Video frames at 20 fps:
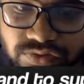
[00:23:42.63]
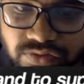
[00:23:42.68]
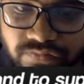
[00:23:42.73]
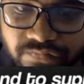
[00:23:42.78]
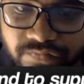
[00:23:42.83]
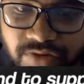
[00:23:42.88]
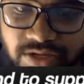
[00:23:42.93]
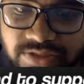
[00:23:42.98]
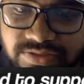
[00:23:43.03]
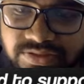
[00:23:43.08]

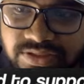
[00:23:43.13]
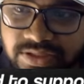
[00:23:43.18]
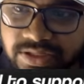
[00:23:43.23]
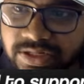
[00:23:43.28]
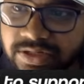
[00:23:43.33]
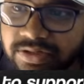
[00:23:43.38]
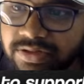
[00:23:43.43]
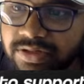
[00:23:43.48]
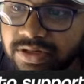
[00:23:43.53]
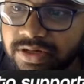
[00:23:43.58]
5
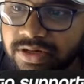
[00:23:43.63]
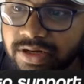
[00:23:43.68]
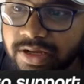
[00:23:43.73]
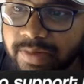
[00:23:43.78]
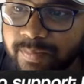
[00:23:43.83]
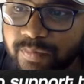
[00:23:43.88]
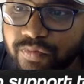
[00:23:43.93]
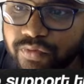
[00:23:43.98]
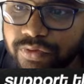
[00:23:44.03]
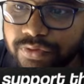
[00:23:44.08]
seconds, and
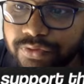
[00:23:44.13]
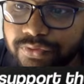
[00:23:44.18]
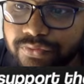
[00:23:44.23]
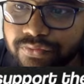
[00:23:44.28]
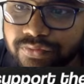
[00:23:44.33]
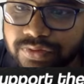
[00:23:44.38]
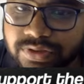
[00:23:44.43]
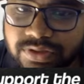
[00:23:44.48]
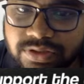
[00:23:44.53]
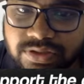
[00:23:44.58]
I'm going
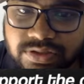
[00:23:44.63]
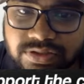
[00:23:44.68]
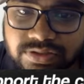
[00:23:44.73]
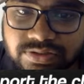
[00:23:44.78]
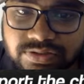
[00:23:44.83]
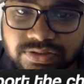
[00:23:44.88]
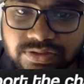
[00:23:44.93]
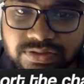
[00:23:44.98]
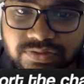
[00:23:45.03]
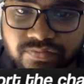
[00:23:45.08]
to
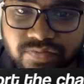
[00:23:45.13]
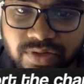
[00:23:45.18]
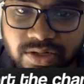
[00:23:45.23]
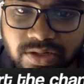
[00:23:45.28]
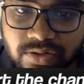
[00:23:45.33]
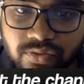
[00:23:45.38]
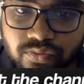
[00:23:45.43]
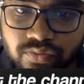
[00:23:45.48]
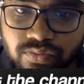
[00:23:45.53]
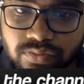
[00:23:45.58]
increase this
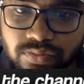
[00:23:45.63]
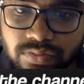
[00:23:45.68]
value.